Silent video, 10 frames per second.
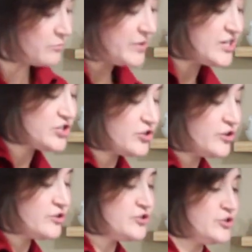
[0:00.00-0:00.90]
Be
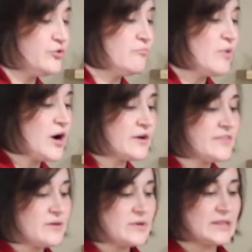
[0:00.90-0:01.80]
sure to mark
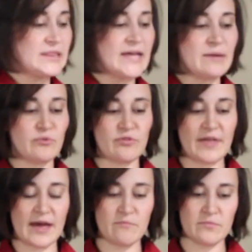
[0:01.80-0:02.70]
them and label
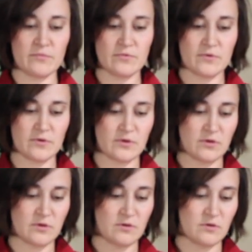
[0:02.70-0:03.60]
them
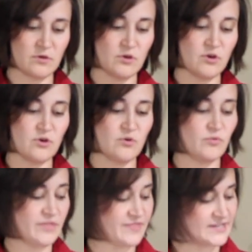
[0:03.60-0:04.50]

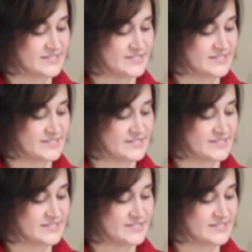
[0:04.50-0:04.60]
with the